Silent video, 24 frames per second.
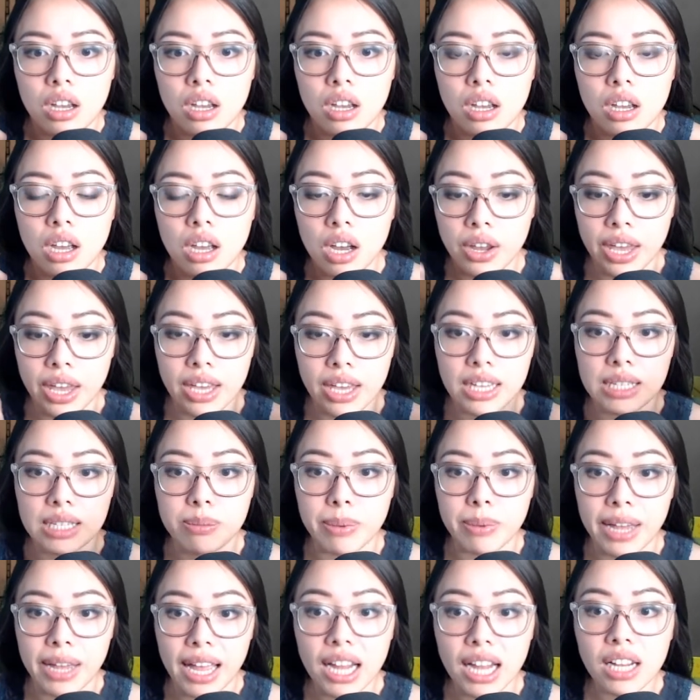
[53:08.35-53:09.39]
Okay, he's
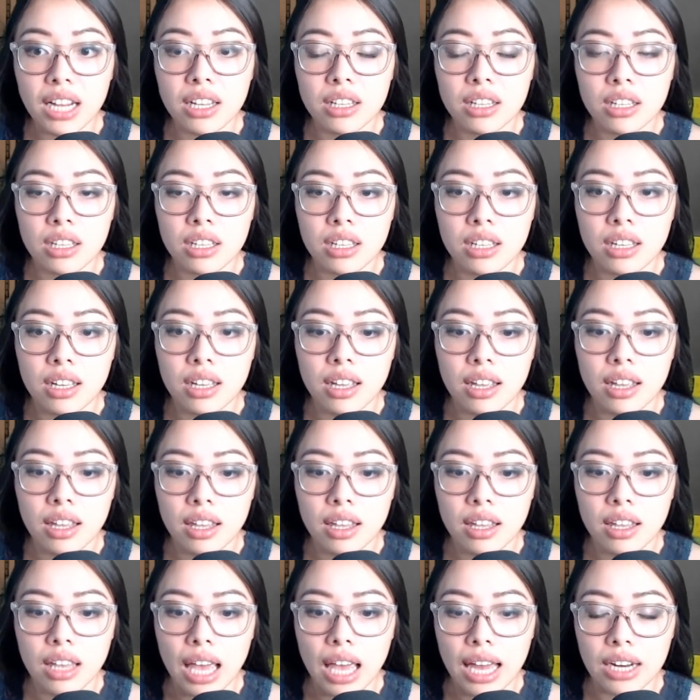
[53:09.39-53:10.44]
back.
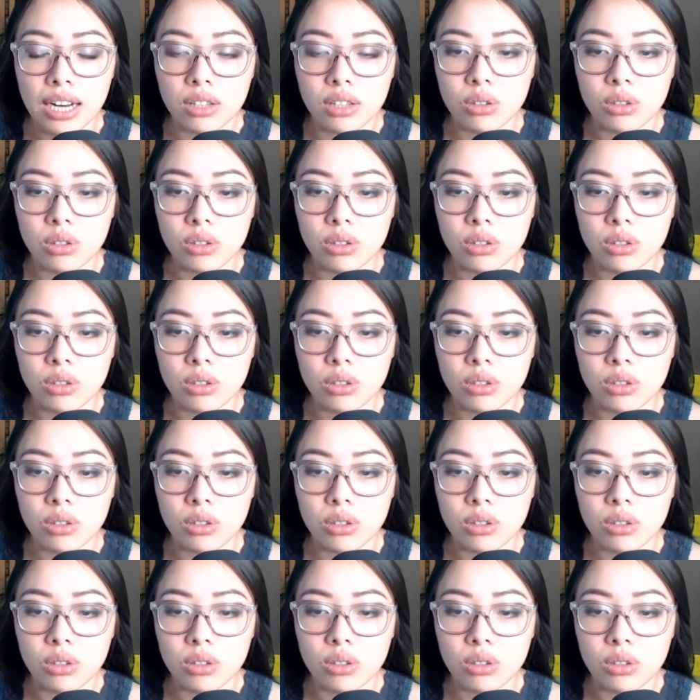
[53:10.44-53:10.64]
And it looks